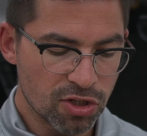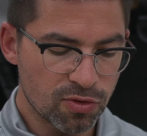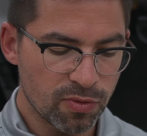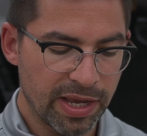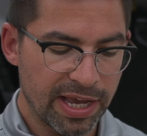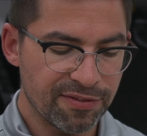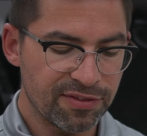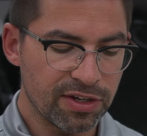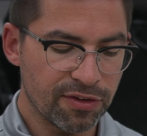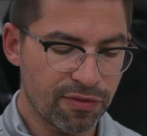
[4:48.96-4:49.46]
So we
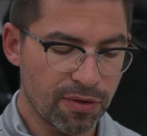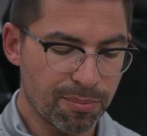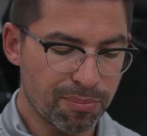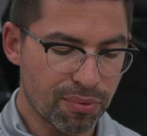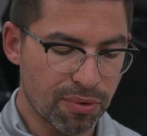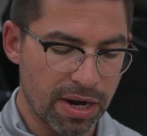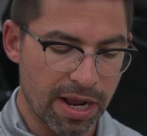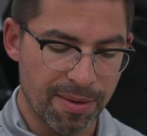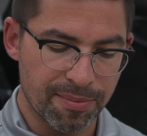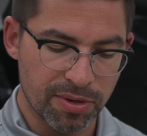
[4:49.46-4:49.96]
have different
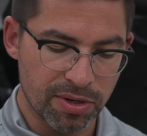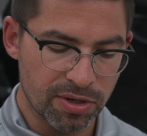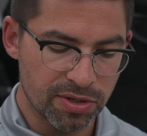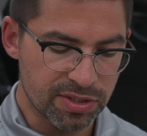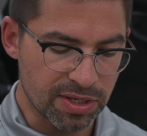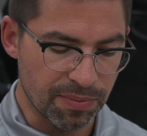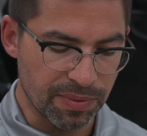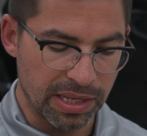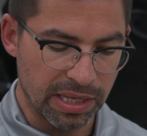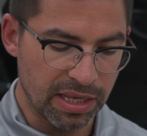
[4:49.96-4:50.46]

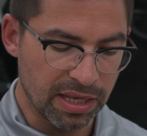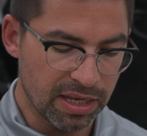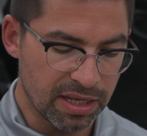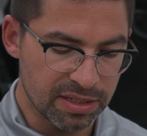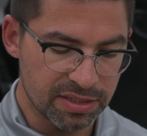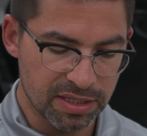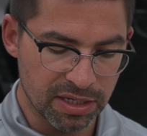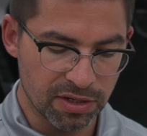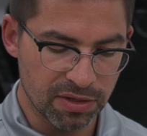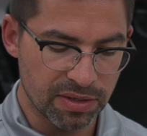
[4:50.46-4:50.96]
parameters, and we can
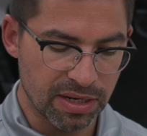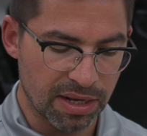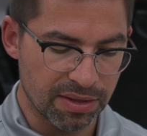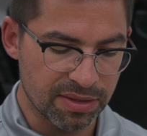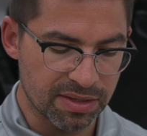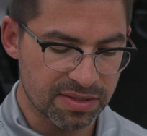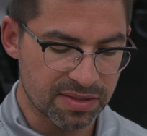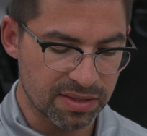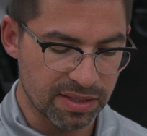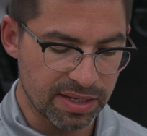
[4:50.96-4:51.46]
continue down
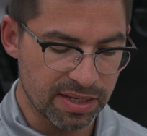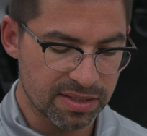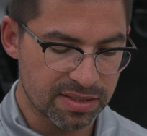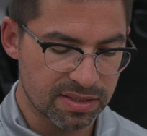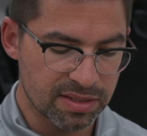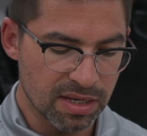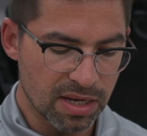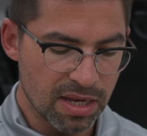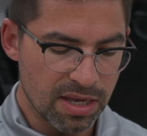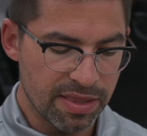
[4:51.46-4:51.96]
this
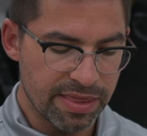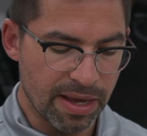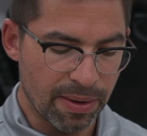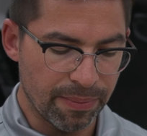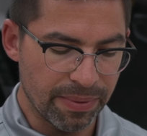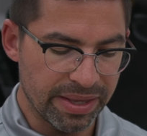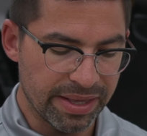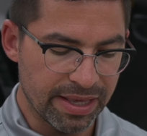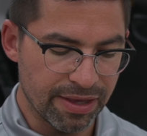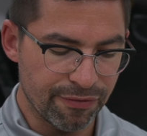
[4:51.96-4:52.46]
list that
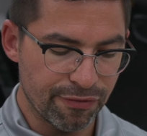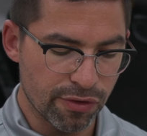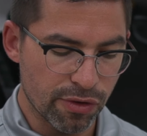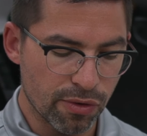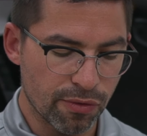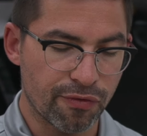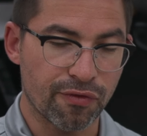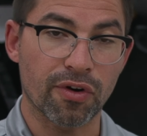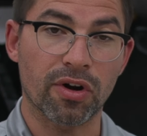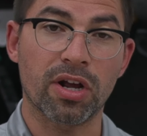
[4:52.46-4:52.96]
we give
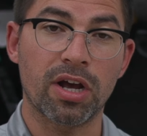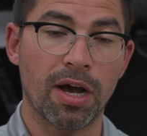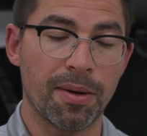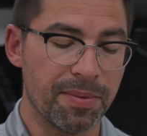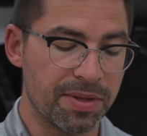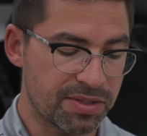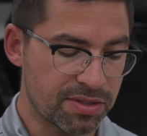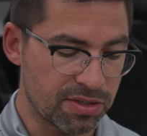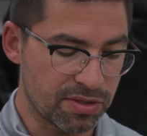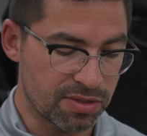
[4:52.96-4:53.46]
you for
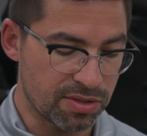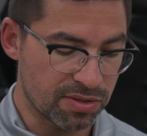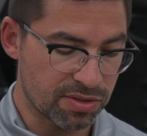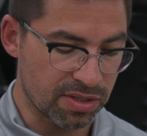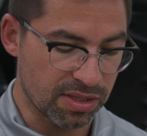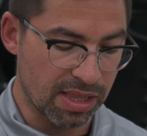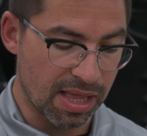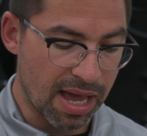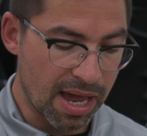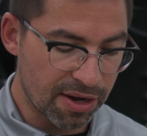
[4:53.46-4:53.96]
Cummins because there's
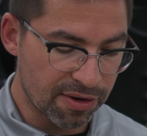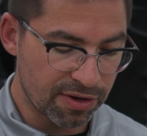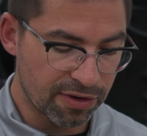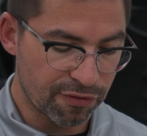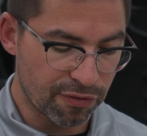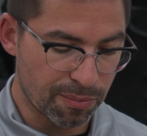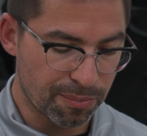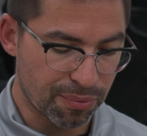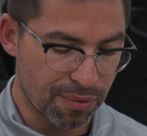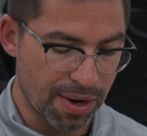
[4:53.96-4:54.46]
a lot of
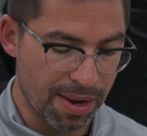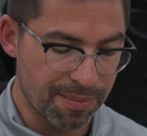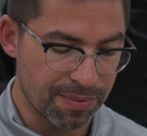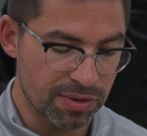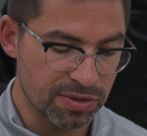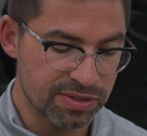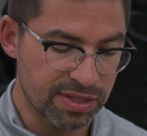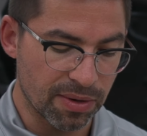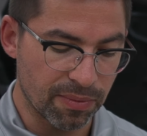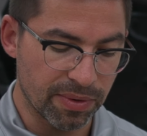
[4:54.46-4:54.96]
different
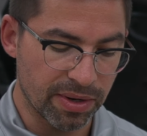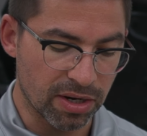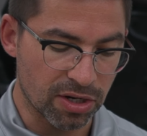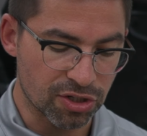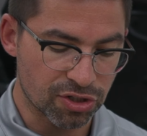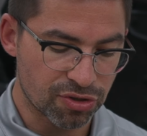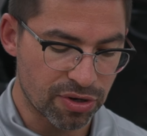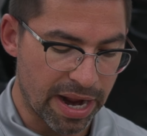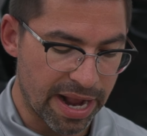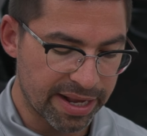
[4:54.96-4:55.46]
parameters that we are
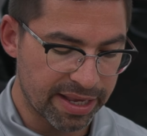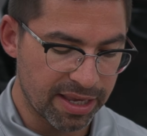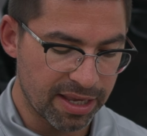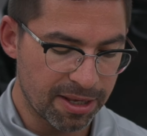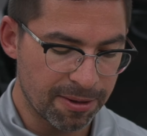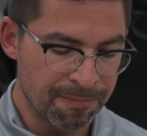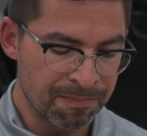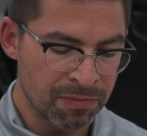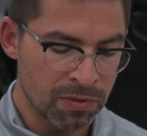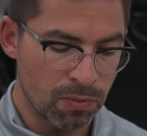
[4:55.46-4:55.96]

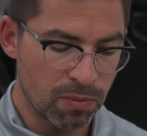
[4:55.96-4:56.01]
tracking.